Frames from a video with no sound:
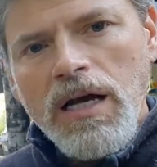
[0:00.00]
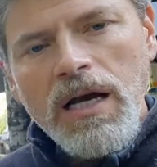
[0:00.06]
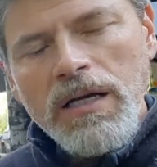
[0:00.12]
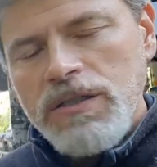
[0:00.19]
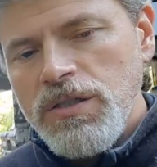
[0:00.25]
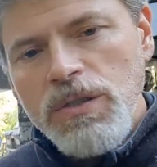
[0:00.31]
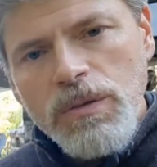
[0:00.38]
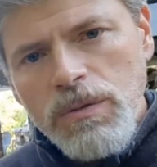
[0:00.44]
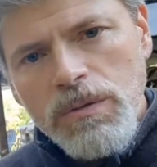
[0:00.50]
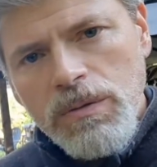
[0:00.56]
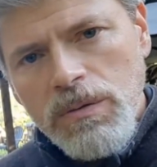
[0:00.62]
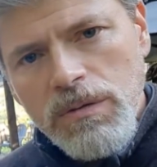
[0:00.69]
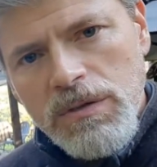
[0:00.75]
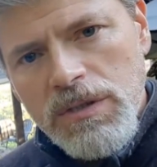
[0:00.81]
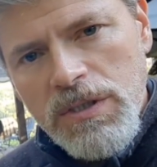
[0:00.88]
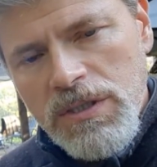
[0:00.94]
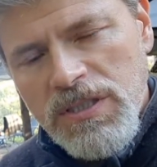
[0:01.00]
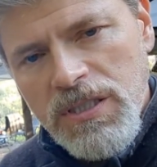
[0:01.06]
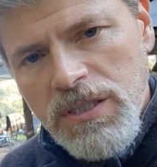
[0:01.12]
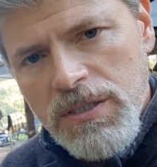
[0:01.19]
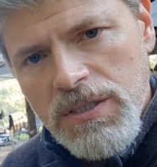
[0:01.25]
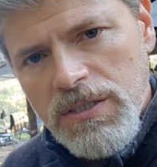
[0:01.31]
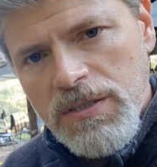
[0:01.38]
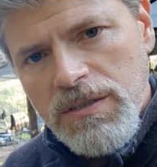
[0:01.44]
Uh, do you, is
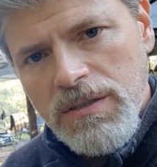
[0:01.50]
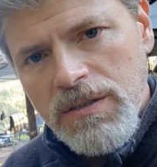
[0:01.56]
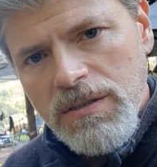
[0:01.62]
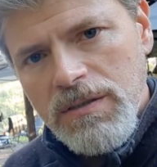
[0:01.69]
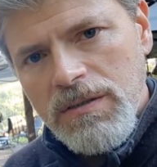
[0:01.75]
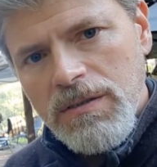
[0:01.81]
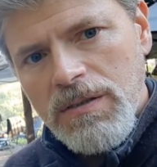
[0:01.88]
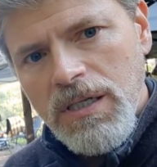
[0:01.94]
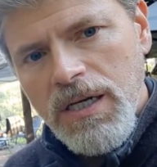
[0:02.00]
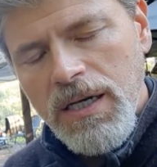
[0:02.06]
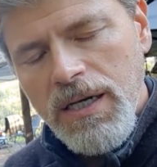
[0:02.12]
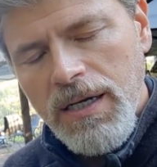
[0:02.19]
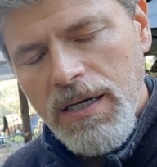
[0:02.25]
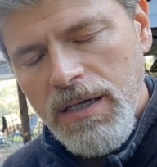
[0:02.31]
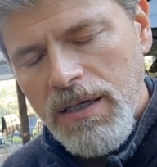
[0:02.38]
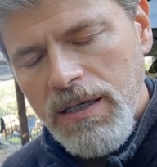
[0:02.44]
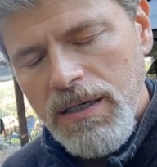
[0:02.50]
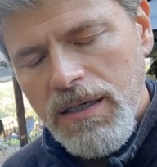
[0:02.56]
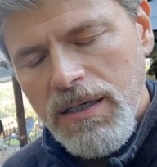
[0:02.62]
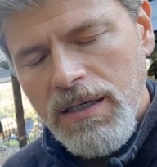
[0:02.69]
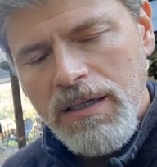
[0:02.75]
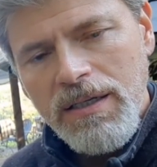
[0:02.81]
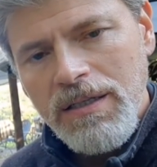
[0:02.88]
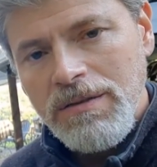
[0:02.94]
this,
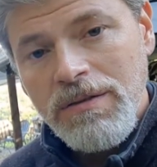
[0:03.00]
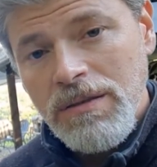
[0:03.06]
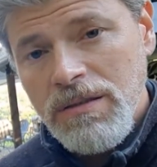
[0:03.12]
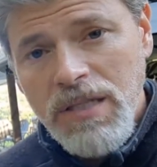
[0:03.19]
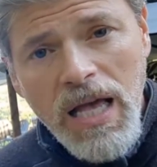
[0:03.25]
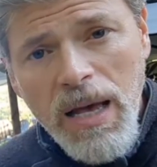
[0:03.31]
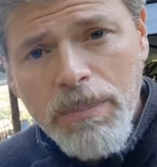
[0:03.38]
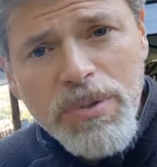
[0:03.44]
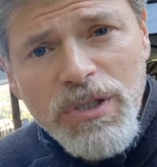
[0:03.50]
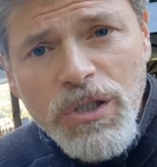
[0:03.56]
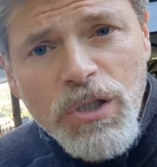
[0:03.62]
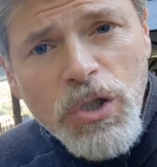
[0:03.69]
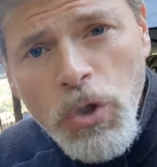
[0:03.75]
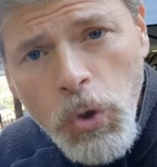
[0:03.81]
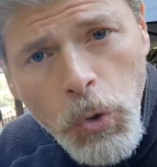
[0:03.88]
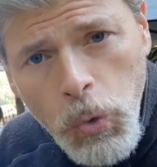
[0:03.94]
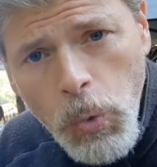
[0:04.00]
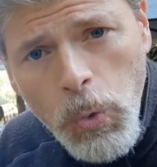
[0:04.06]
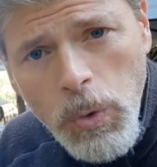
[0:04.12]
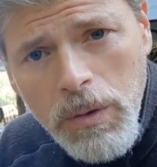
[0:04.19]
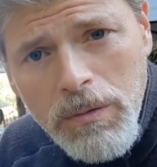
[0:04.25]
is this happened to you?